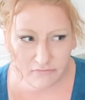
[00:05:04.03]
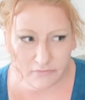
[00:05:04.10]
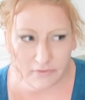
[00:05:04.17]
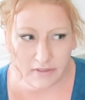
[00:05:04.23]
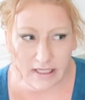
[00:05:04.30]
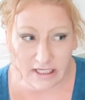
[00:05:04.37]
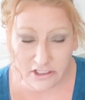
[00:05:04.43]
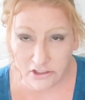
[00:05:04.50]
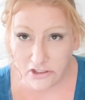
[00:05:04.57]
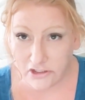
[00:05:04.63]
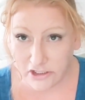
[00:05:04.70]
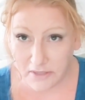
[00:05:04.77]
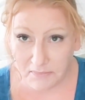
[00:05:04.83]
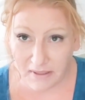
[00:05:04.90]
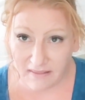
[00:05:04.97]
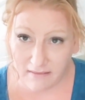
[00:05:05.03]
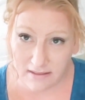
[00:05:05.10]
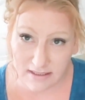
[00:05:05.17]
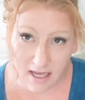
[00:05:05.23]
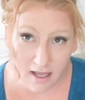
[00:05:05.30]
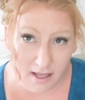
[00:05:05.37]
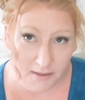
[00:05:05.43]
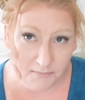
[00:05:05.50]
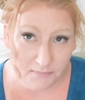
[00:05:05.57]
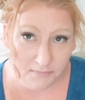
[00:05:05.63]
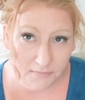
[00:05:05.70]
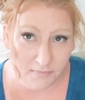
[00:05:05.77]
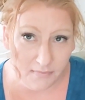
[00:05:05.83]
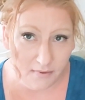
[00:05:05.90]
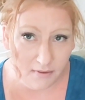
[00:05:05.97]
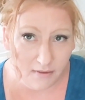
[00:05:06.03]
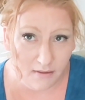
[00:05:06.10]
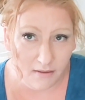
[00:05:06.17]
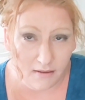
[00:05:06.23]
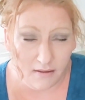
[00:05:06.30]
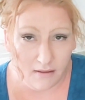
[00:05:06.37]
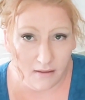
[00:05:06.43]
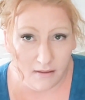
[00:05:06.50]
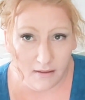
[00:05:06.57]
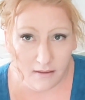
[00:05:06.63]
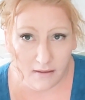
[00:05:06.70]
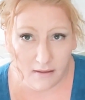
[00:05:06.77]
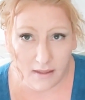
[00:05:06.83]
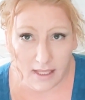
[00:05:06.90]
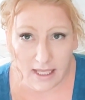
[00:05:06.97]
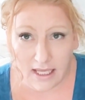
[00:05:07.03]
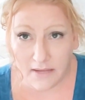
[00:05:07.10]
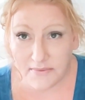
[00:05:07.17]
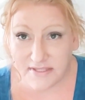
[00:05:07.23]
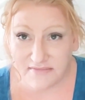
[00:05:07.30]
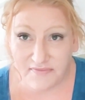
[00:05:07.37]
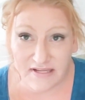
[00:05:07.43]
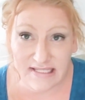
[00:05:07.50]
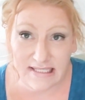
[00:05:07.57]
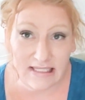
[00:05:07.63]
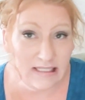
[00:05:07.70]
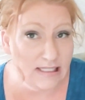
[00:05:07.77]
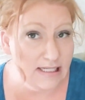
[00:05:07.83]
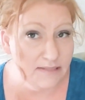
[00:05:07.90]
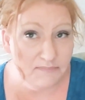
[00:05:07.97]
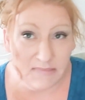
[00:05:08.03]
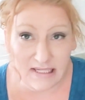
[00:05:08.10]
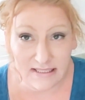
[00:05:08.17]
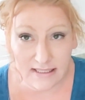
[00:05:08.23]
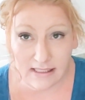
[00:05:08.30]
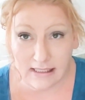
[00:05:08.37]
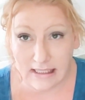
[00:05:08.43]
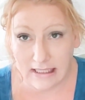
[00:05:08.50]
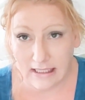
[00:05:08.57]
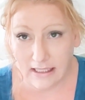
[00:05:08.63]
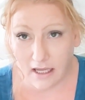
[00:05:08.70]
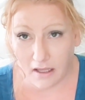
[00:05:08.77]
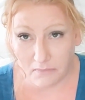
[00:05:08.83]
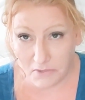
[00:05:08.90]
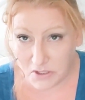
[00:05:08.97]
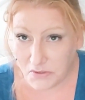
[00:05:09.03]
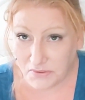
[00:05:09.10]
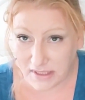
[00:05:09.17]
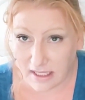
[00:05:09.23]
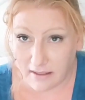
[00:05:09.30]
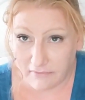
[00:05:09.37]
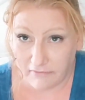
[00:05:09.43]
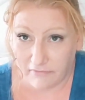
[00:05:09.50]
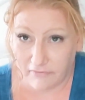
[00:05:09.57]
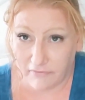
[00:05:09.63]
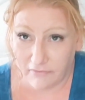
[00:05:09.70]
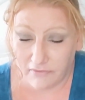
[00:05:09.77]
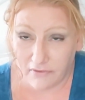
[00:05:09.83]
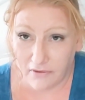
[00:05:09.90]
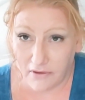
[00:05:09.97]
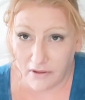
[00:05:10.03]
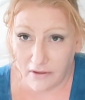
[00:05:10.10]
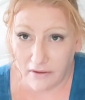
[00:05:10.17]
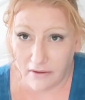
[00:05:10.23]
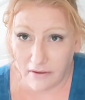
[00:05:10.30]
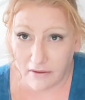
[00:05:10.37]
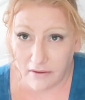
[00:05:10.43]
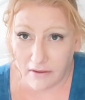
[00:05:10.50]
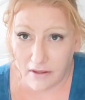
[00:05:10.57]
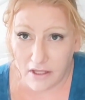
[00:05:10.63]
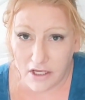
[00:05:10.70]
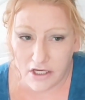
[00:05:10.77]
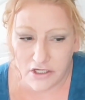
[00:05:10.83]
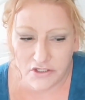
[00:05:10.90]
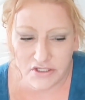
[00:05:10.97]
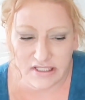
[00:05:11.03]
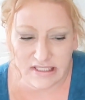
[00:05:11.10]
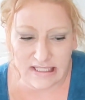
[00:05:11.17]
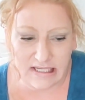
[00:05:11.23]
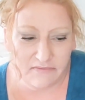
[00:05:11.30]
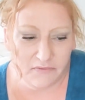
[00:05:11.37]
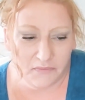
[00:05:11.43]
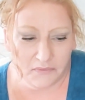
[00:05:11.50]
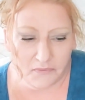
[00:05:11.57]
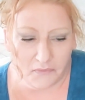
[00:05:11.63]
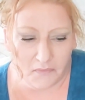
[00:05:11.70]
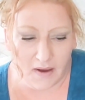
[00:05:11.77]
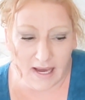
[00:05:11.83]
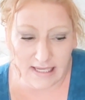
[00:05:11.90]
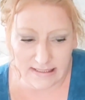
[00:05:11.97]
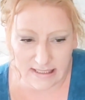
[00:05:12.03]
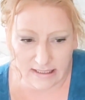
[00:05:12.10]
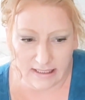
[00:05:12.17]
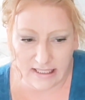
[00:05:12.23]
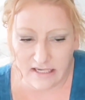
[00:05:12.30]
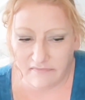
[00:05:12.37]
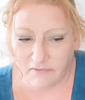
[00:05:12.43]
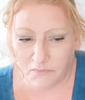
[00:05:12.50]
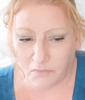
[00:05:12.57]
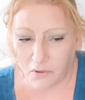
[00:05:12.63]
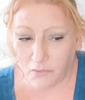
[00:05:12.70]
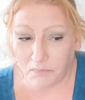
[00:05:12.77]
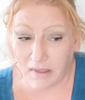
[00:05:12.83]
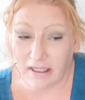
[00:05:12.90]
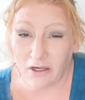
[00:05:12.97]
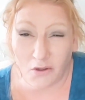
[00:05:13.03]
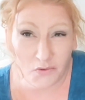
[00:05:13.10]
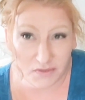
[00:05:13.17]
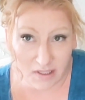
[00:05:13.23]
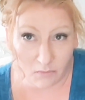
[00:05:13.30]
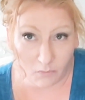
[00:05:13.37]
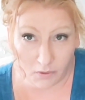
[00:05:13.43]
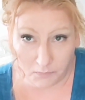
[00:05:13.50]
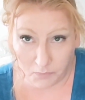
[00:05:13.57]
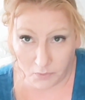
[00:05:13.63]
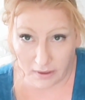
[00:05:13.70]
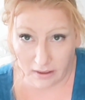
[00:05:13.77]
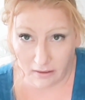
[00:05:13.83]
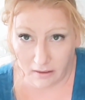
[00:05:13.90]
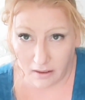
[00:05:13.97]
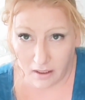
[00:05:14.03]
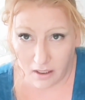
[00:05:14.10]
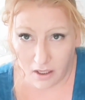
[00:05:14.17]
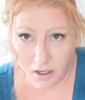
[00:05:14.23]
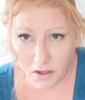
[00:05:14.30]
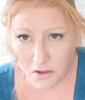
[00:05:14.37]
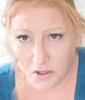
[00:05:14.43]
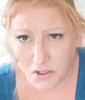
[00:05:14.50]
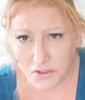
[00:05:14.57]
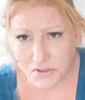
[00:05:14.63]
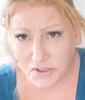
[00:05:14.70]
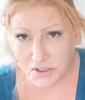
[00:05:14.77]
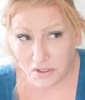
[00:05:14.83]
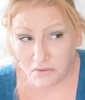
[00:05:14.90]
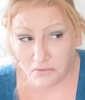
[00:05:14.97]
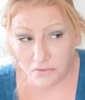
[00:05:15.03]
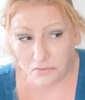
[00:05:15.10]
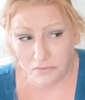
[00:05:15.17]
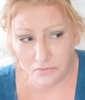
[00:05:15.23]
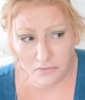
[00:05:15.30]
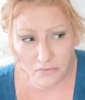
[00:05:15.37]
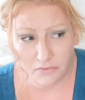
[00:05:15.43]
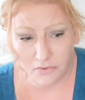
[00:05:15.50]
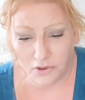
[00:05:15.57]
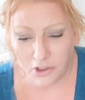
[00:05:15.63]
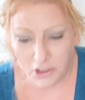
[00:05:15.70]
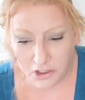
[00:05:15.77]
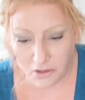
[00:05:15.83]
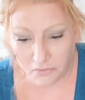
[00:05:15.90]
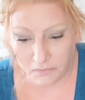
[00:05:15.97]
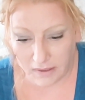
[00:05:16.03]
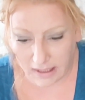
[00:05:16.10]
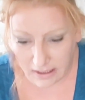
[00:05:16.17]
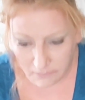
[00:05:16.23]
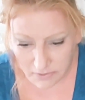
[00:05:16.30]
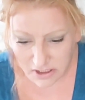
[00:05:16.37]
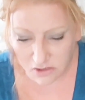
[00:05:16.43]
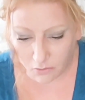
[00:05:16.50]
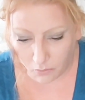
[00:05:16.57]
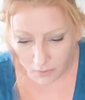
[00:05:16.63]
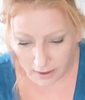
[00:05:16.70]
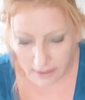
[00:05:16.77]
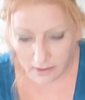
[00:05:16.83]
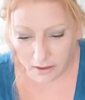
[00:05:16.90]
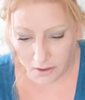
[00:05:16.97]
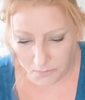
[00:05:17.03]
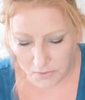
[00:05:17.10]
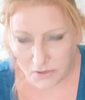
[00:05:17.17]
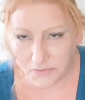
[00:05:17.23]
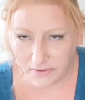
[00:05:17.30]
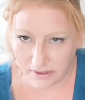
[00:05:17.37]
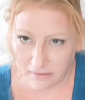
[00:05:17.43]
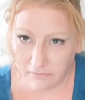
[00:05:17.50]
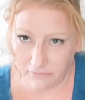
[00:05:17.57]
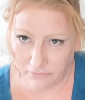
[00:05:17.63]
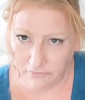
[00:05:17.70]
relationship at the time. He was physically, mentally abusive. Just to give you a little idea, he even broke my nose at one point. So, you know, he was quite abusive.